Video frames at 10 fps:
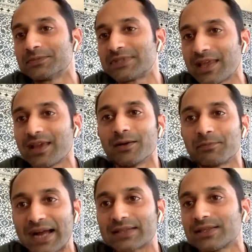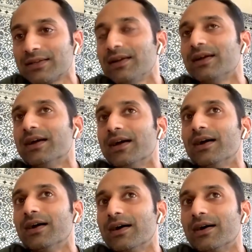taking up acting,
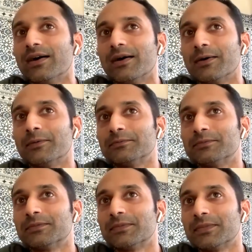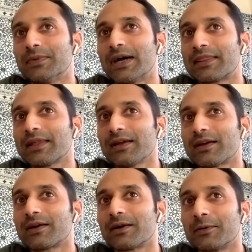I think
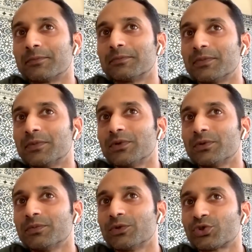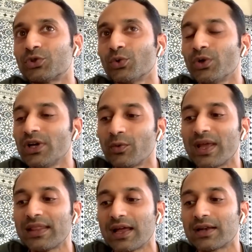you should do it in a
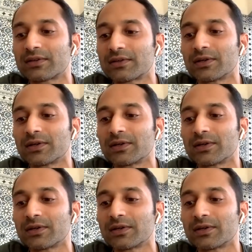way that,